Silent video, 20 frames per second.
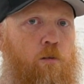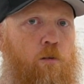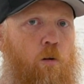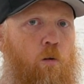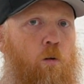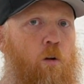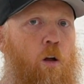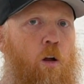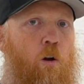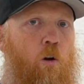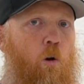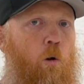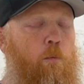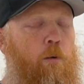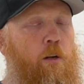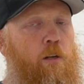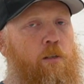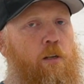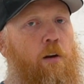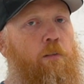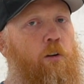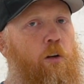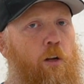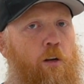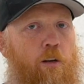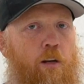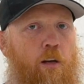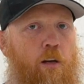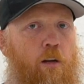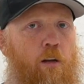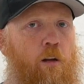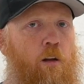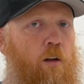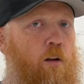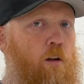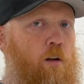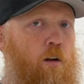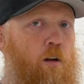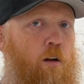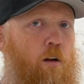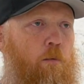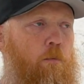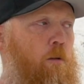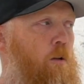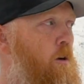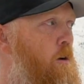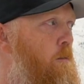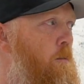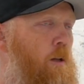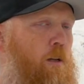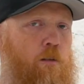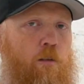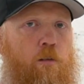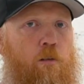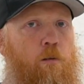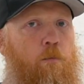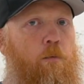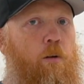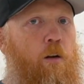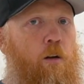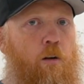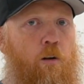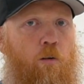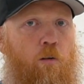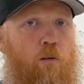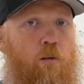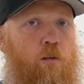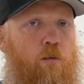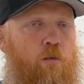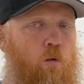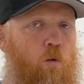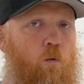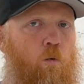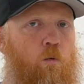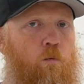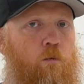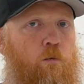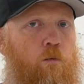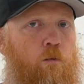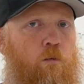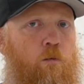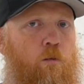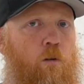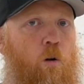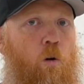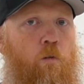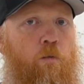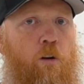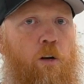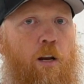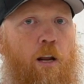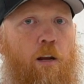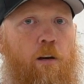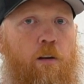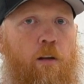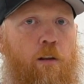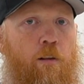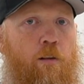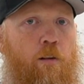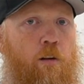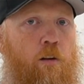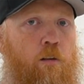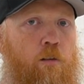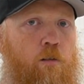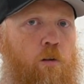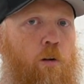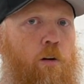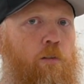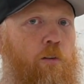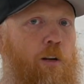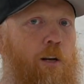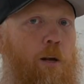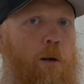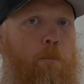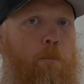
So hope you guys have a good day and that you're blessing somebody during this whole COVID-19 thing. So have a good day.